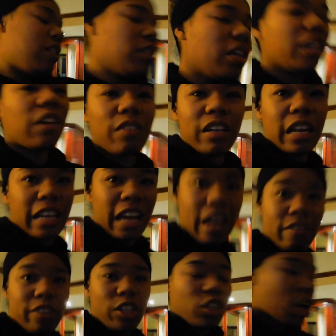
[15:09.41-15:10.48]
it's not even like
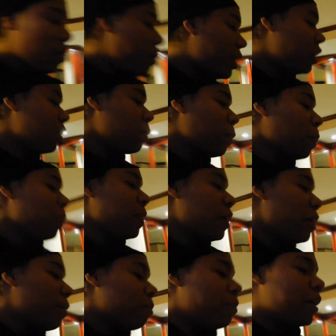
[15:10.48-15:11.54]
heavy shopping,
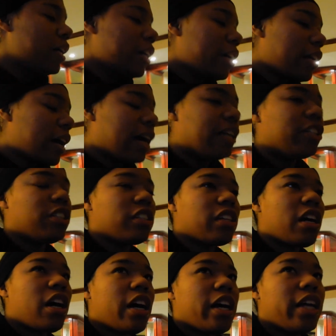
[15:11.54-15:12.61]
but I just
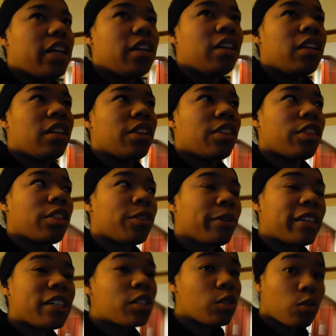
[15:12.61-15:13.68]
got
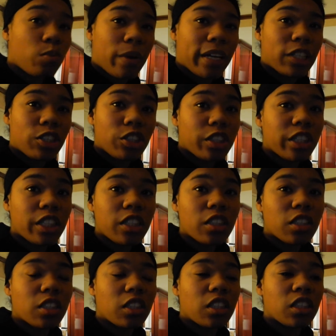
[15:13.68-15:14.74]
three
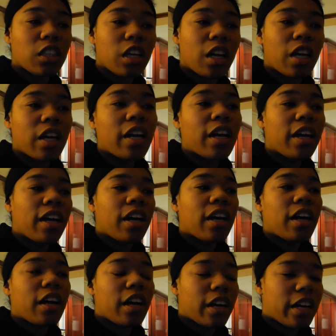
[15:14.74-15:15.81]
sweatshirts,
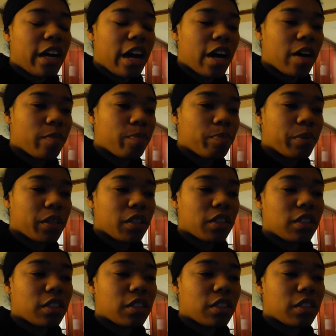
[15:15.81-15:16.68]
a cup,